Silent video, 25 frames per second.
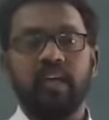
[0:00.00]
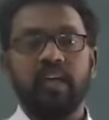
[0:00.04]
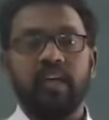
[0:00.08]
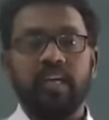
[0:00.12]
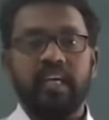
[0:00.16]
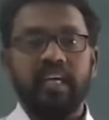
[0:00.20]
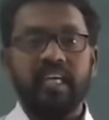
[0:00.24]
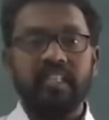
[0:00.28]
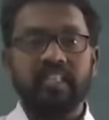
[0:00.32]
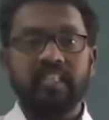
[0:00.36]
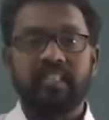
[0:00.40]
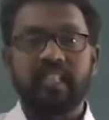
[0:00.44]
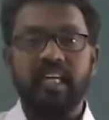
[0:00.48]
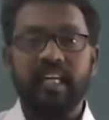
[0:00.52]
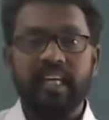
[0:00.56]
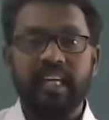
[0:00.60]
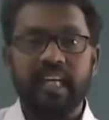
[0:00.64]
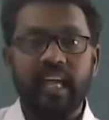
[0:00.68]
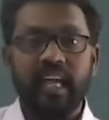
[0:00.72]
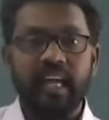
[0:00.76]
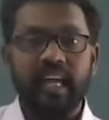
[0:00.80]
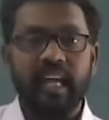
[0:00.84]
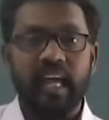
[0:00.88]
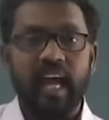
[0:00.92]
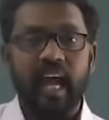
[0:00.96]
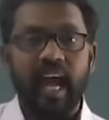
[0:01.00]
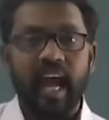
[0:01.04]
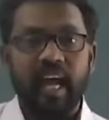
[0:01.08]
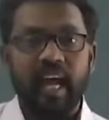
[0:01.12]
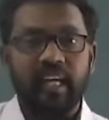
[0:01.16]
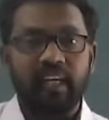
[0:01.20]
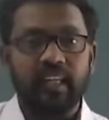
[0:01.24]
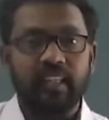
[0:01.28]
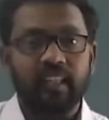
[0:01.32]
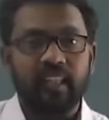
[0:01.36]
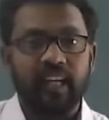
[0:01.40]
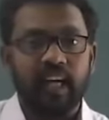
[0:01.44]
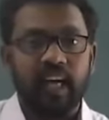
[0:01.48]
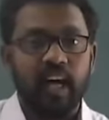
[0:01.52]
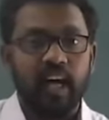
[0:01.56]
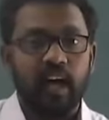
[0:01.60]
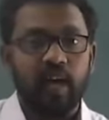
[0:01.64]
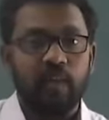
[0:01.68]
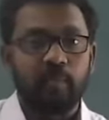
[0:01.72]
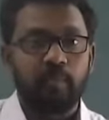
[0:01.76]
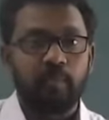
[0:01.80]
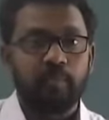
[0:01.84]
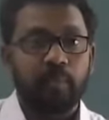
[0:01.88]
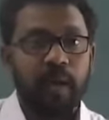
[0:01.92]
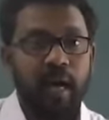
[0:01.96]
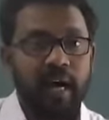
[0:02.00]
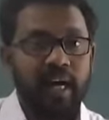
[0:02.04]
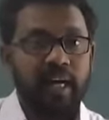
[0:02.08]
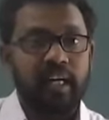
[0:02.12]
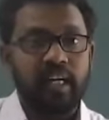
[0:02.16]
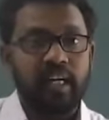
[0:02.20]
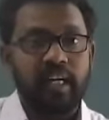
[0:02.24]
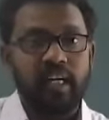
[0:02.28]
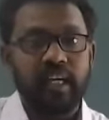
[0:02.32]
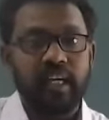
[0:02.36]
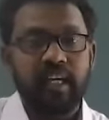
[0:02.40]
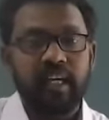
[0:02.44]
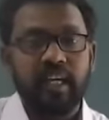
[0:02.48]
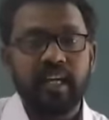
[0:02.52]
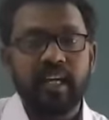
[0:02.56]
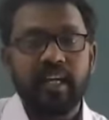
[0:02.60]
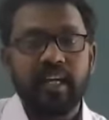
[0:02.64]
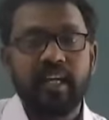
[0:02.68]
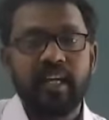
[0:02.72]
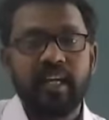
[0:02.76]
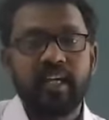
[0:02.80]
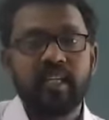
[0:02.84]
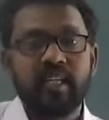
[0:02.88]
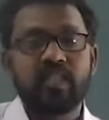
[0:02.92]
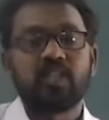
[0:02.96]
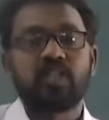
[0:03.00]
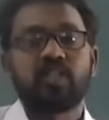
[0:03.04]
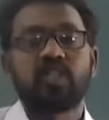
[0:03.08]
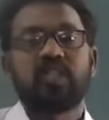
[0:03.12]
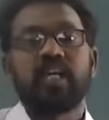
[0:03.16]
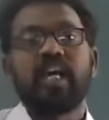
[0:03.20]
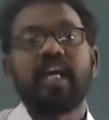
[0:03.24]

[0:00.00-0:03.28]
he is digging, and the mud is